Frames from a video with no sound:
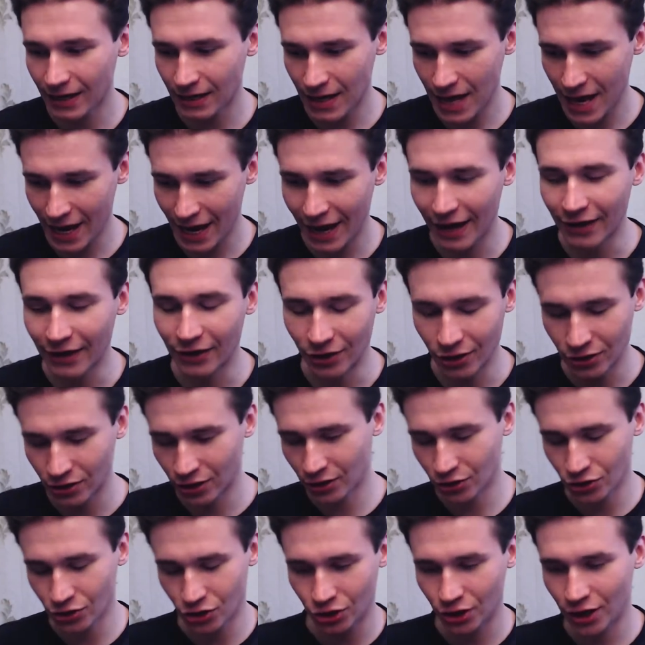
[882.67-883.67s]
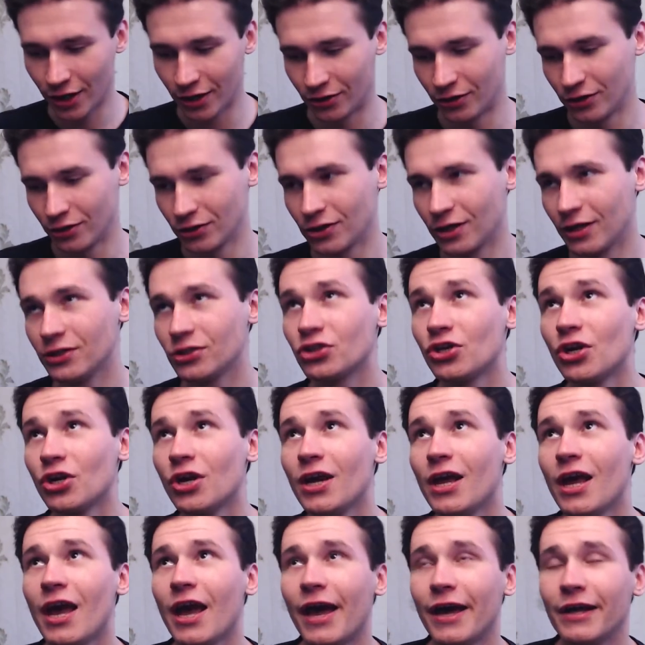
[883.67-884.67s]
heritage, heritage,
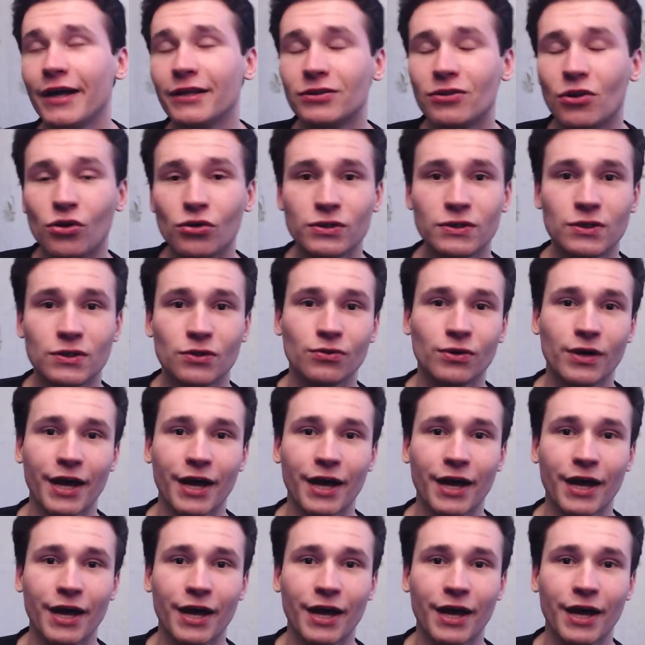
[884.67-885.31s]
and also